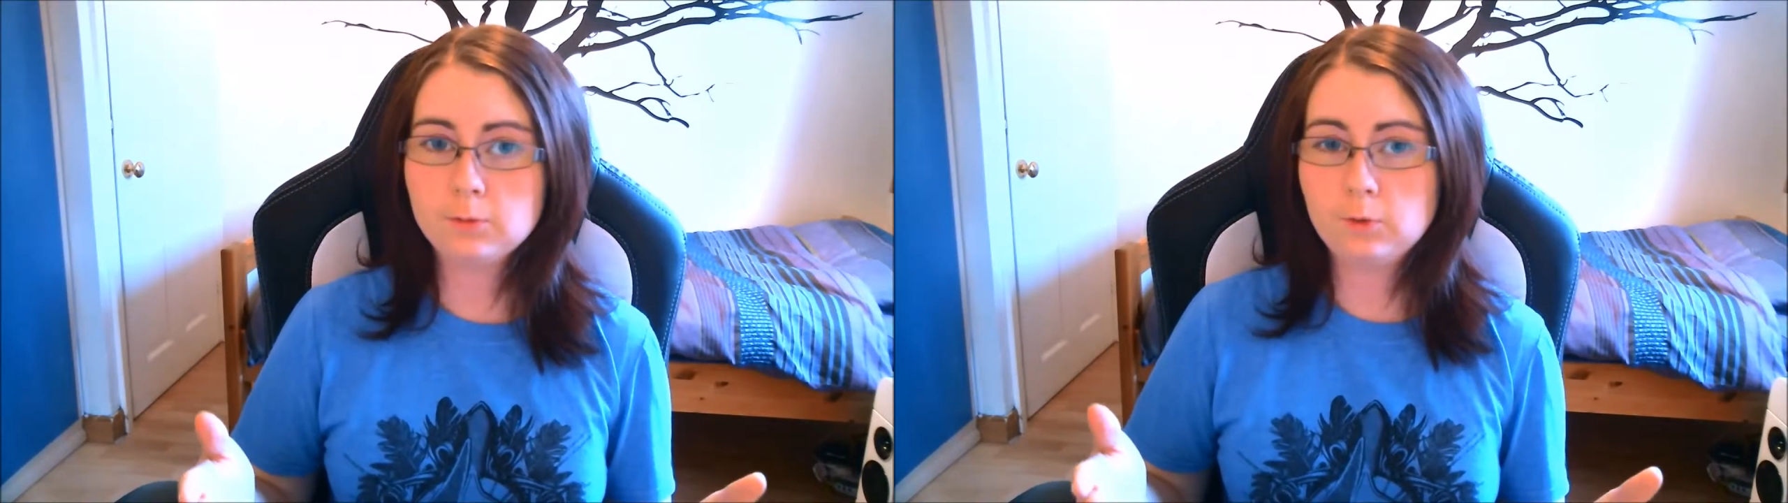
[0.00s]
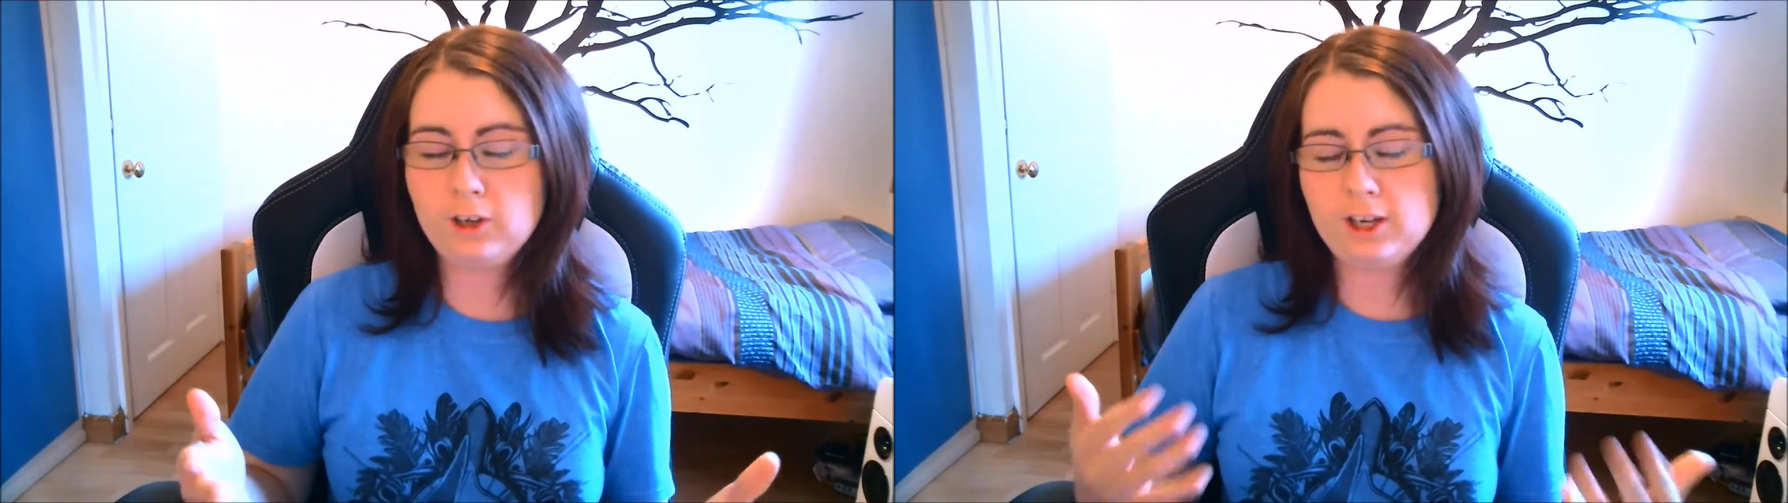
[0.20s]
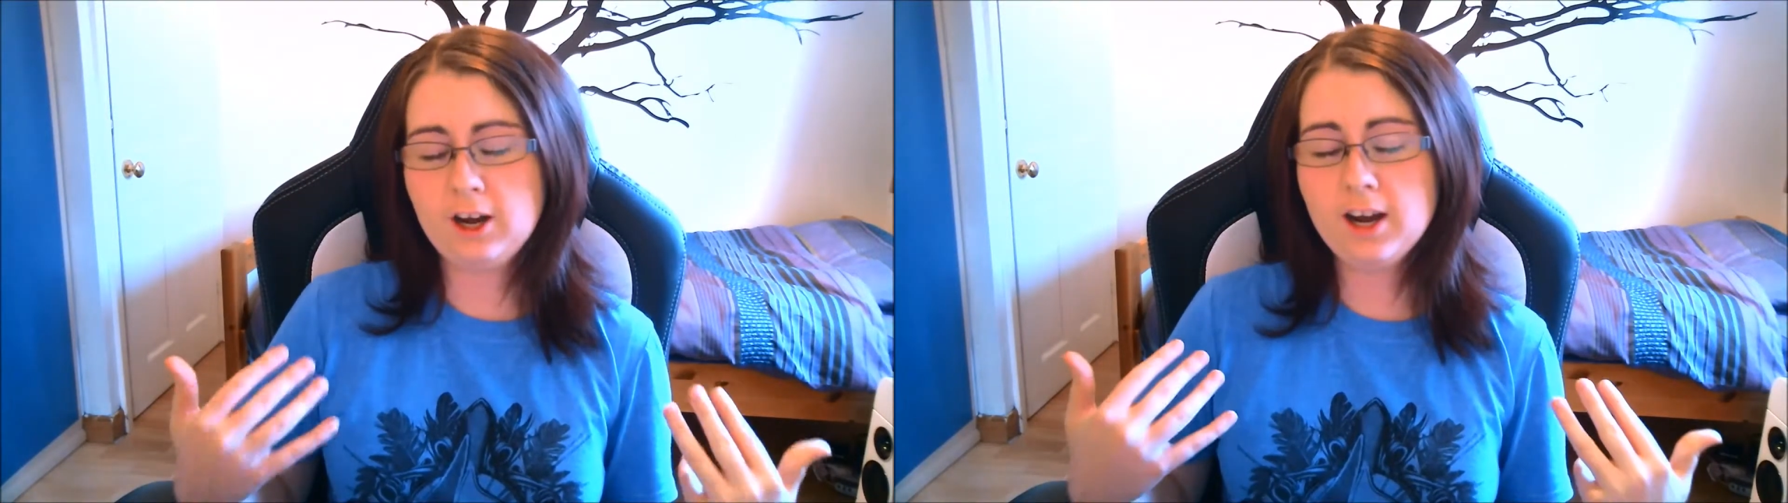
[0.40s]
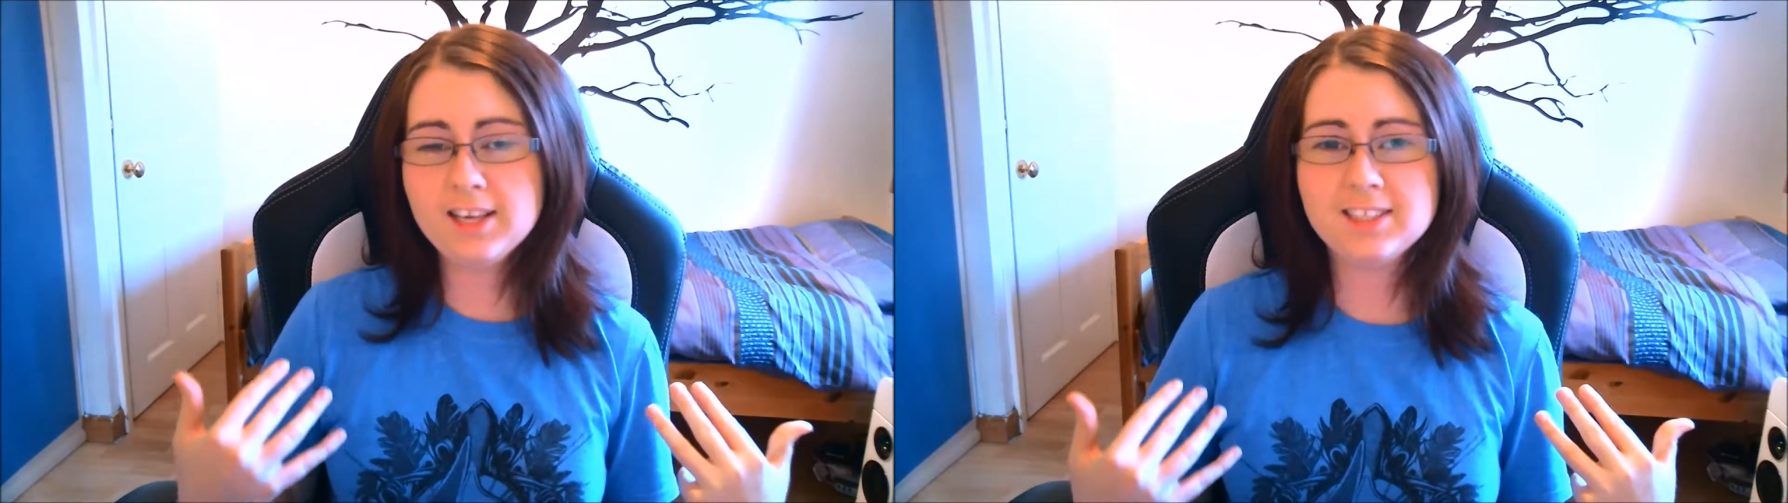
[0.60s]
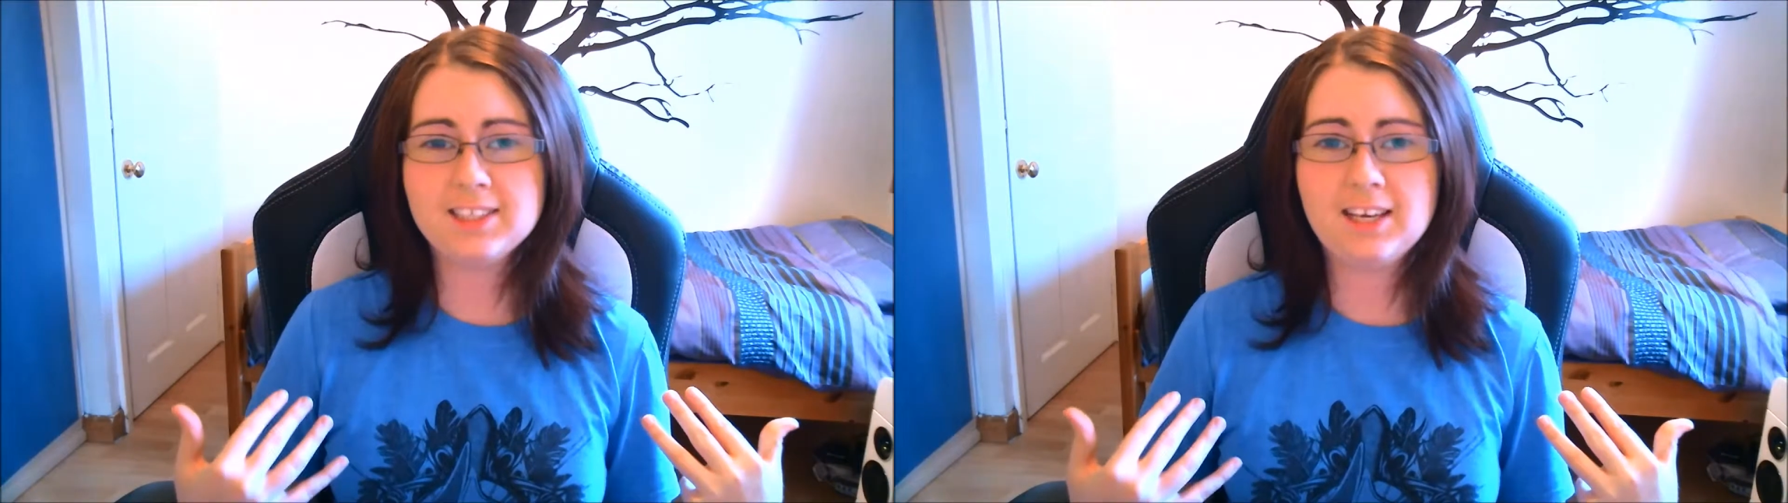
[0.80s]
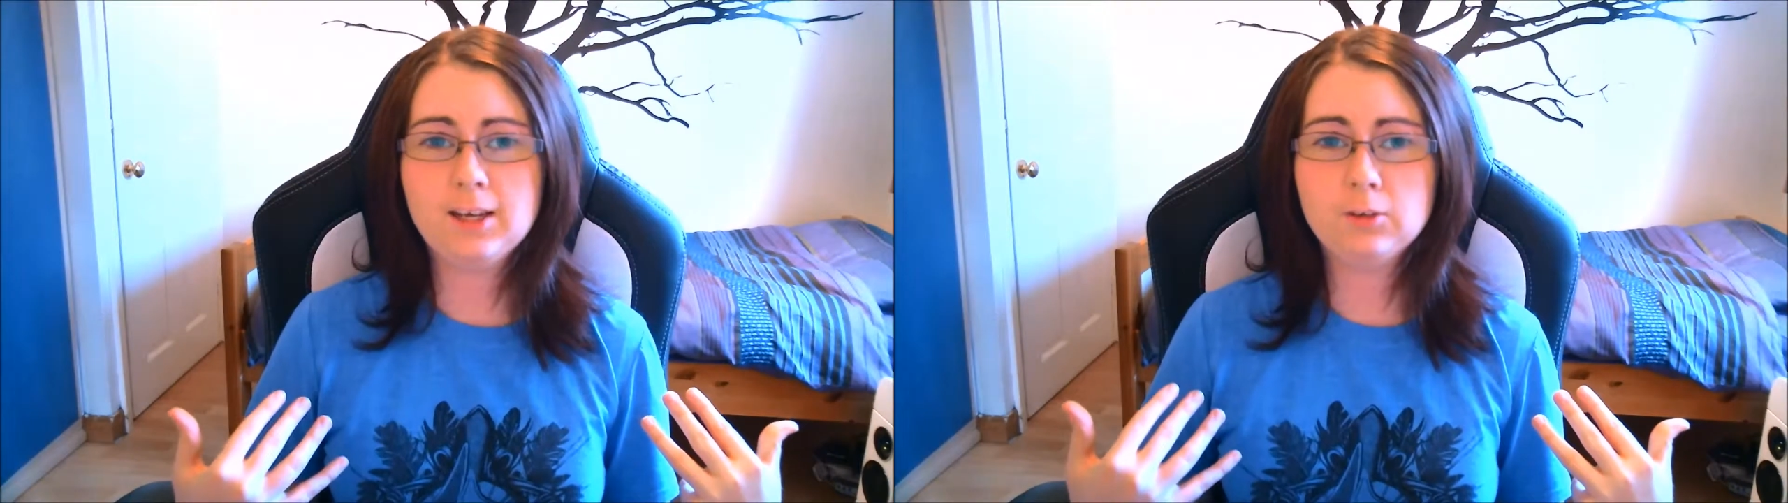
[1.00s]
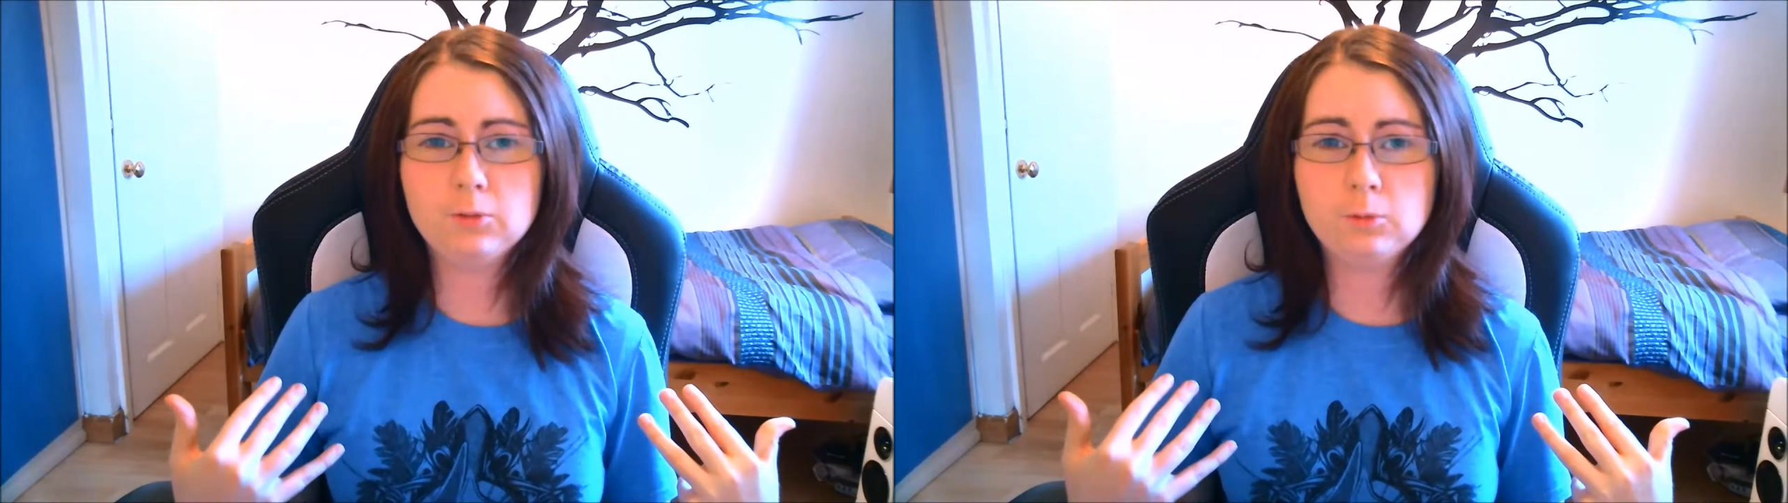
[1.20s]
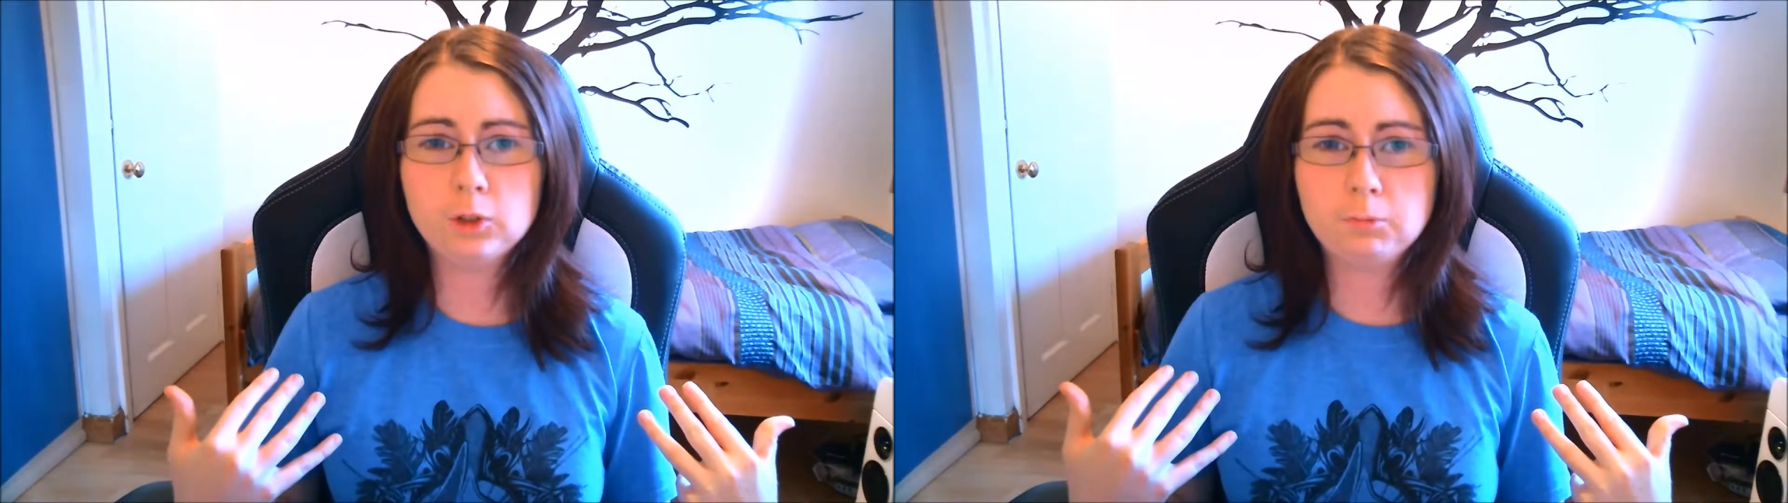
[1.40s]
when I say it,
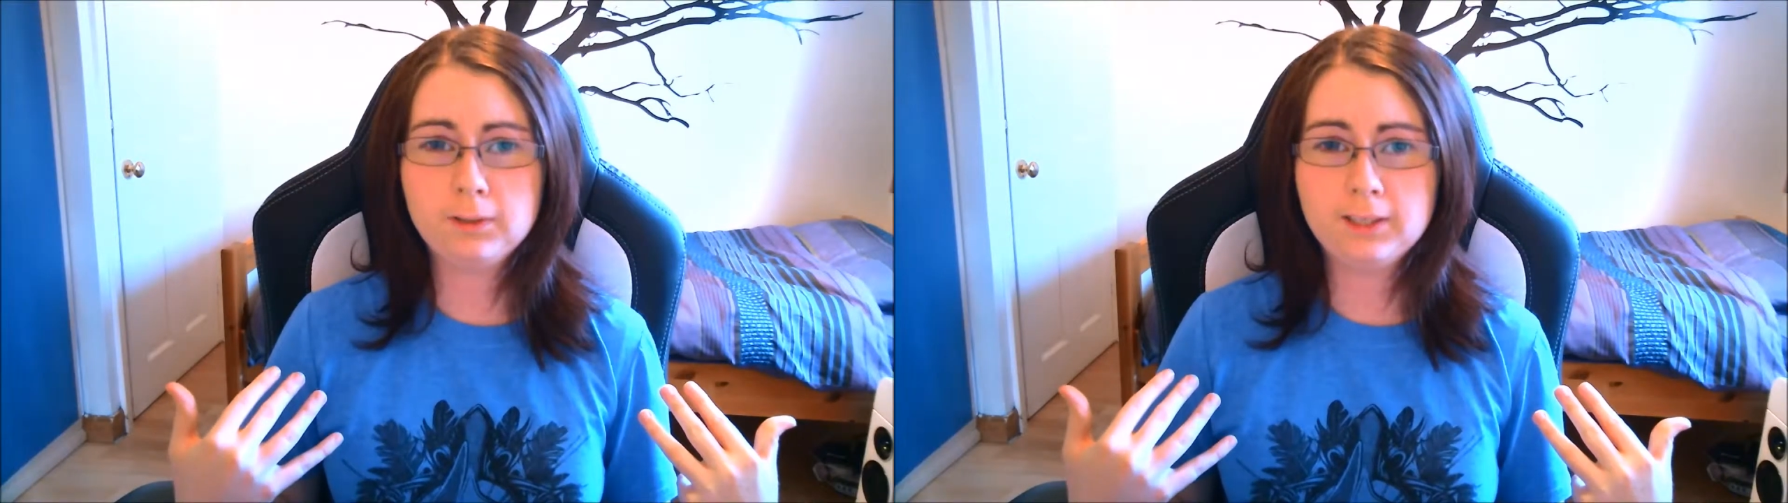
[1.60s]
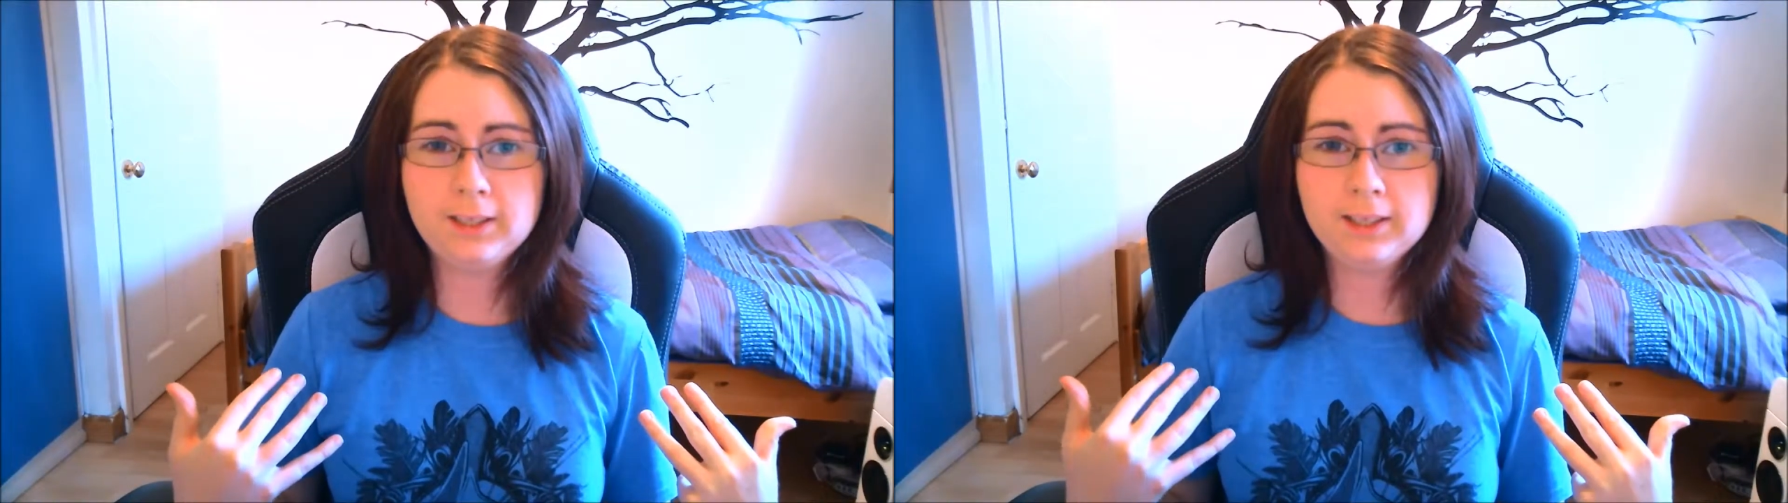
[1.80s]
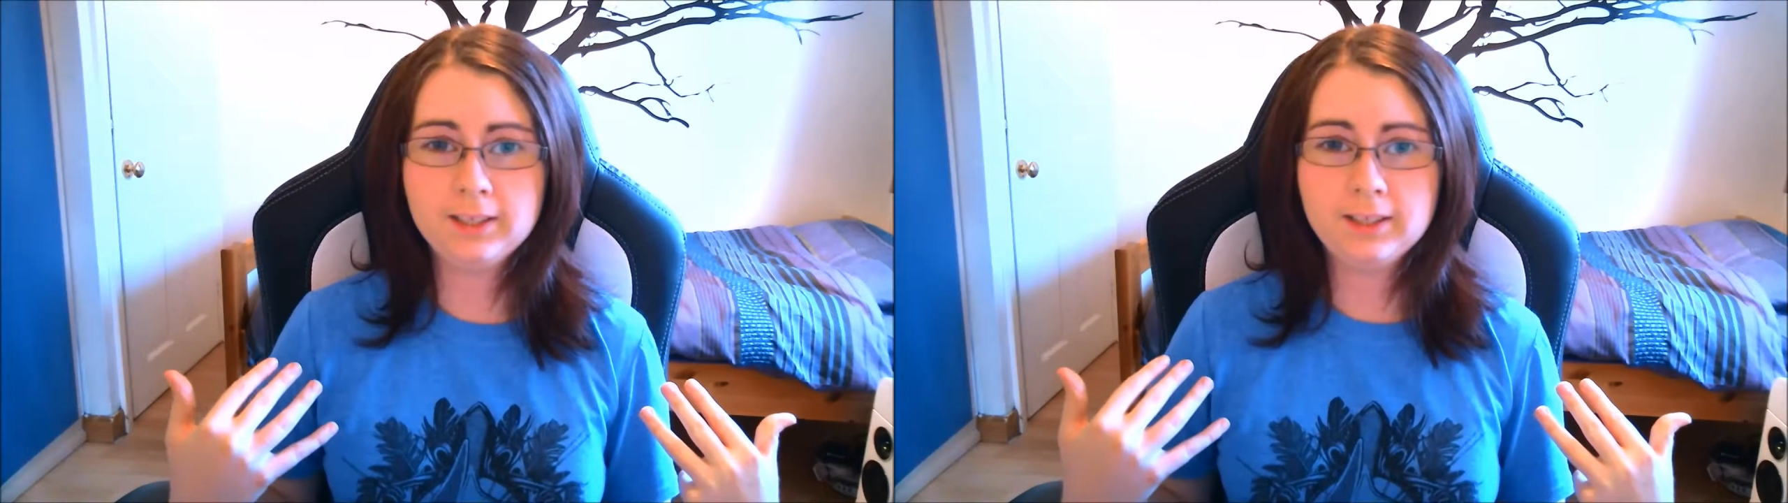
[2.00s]
would be